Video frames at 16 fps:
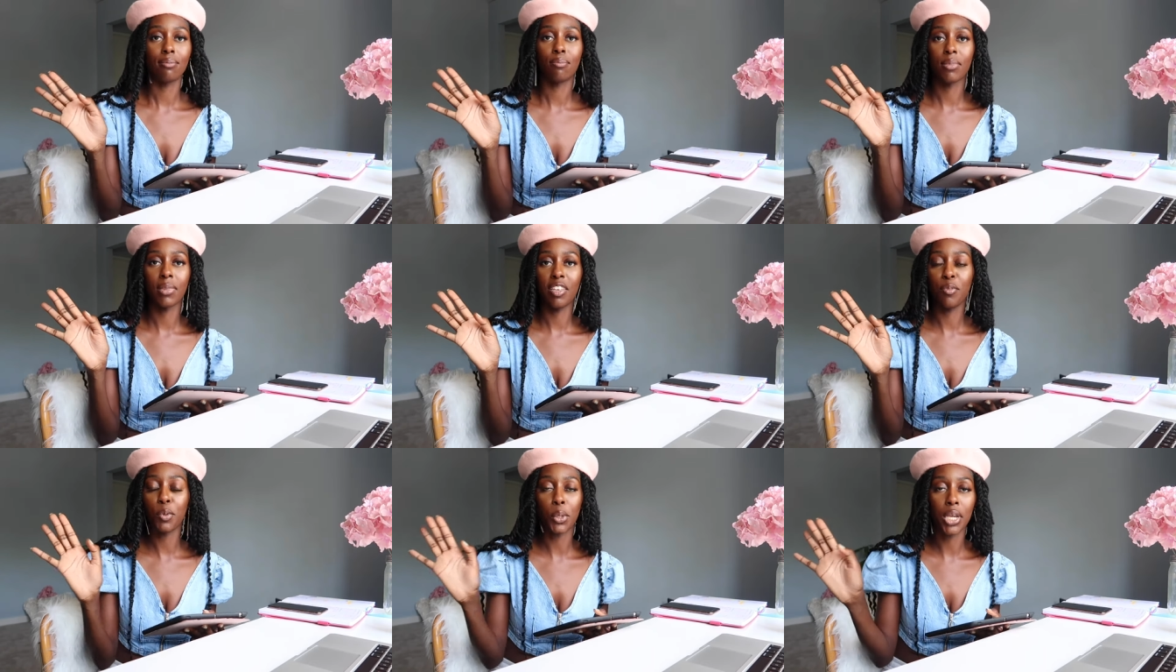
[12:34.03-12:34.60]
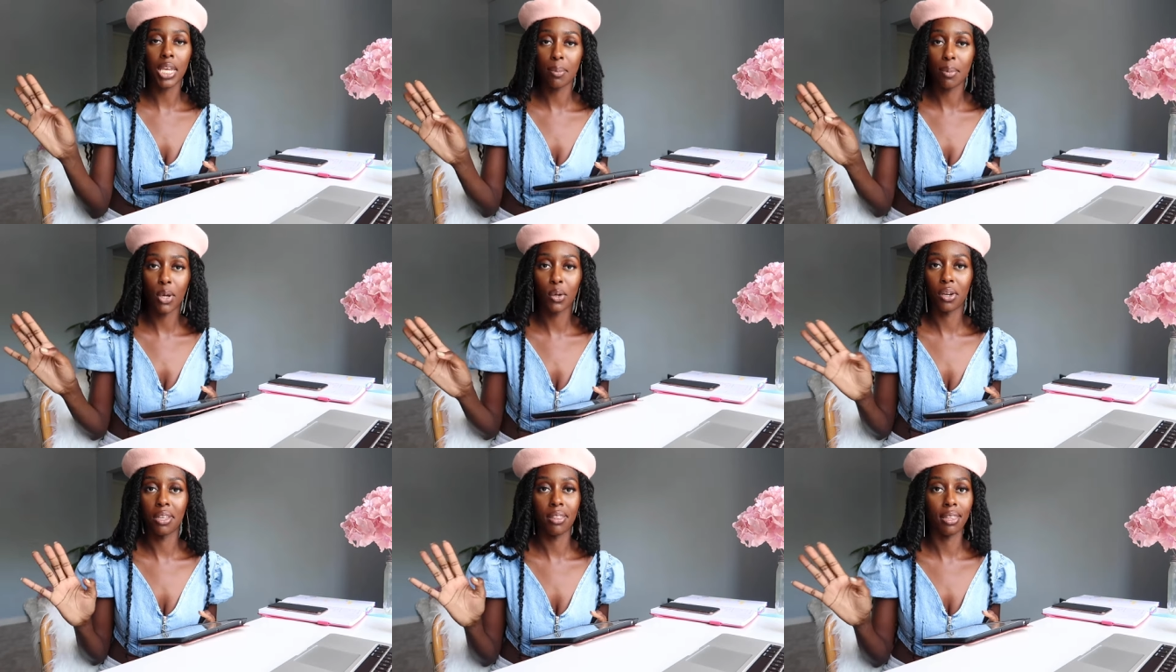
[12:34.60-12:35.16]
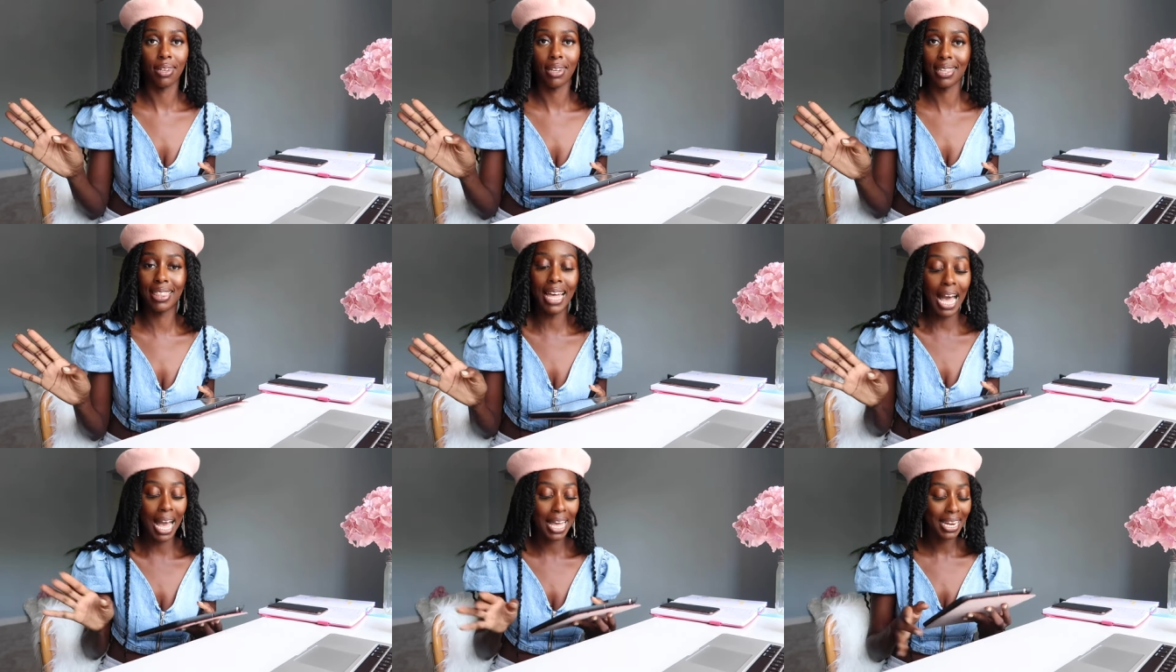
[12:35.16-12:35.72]
give me your email or anything like
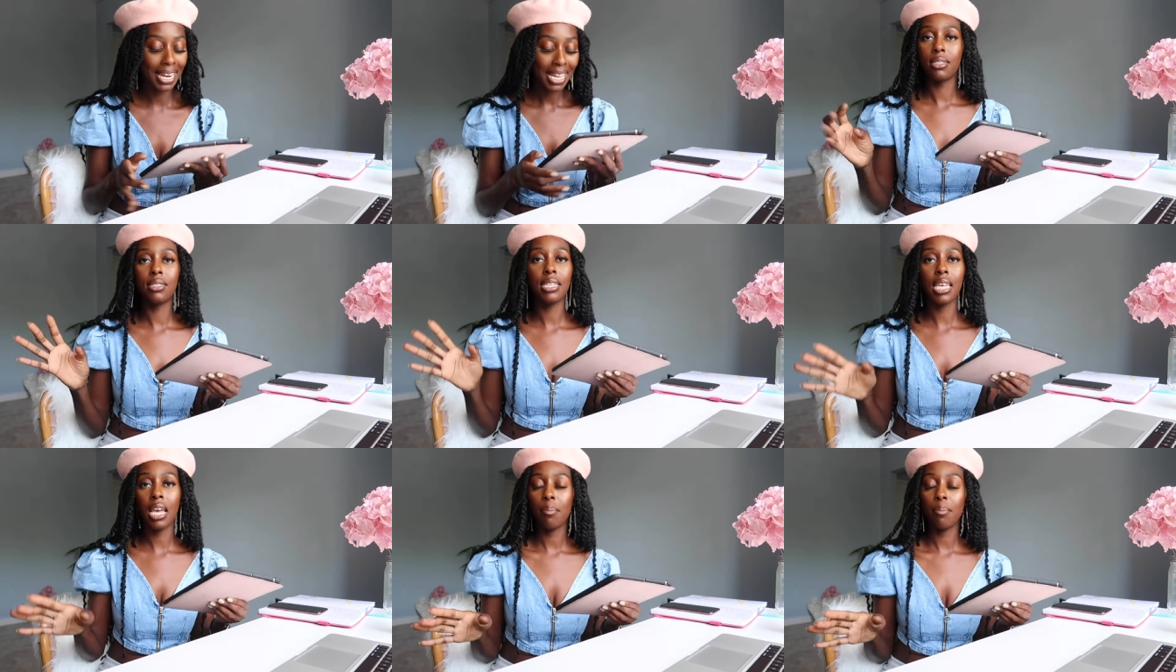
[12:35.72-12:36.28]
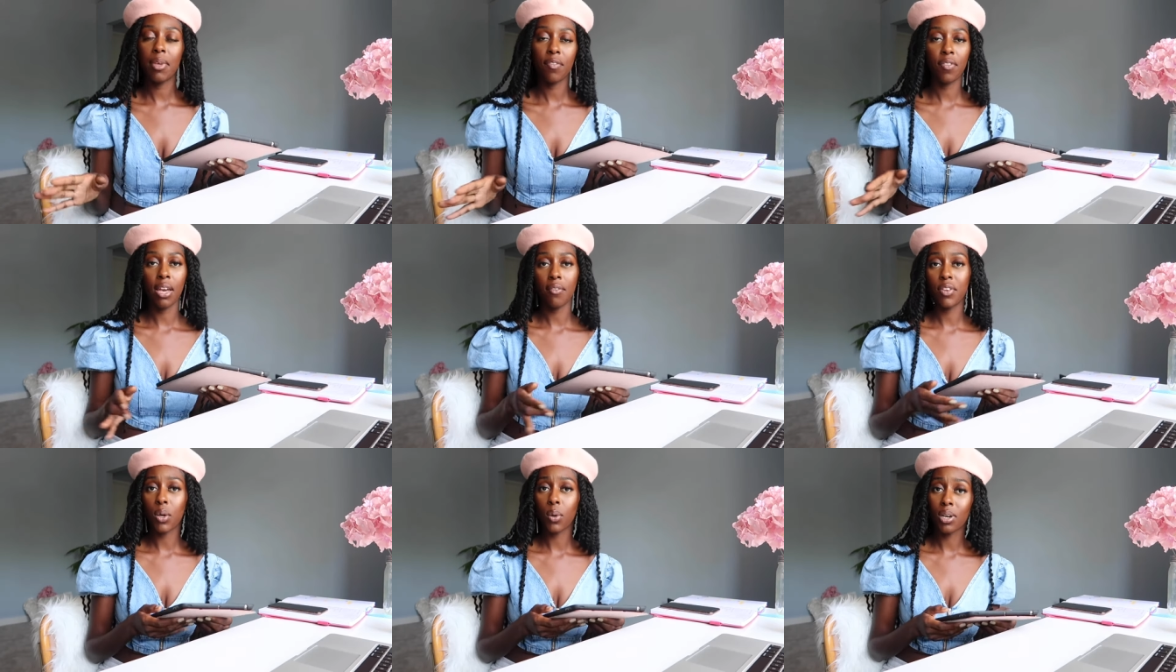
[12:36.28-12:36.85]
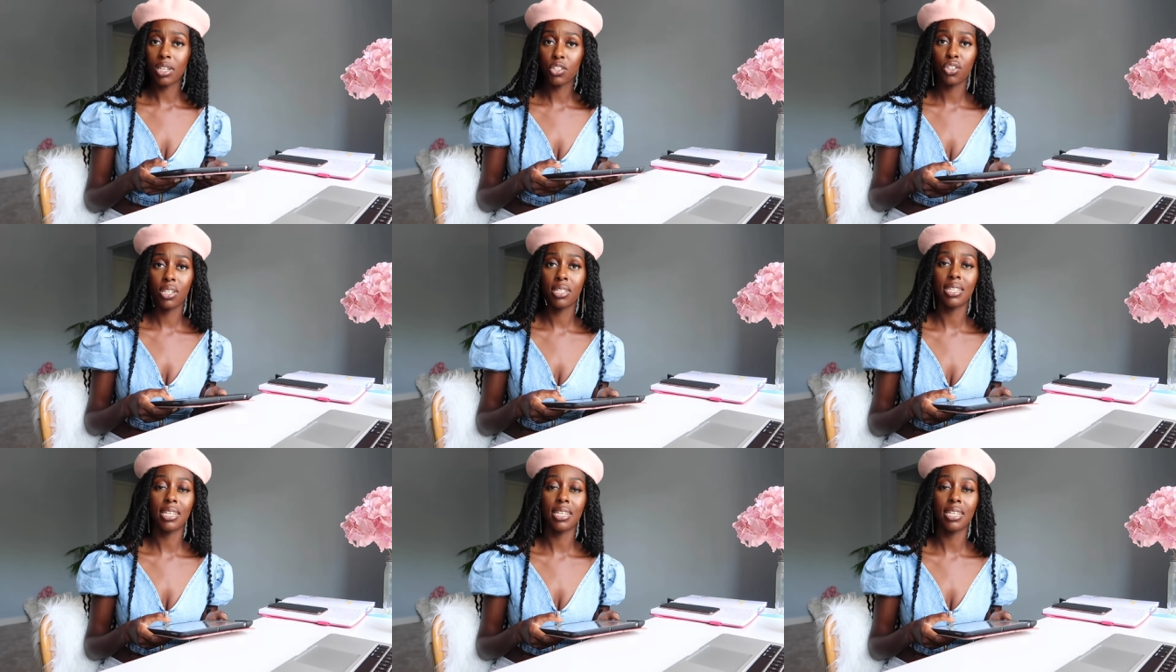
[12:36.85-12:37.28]
that. D M me if you have any questions.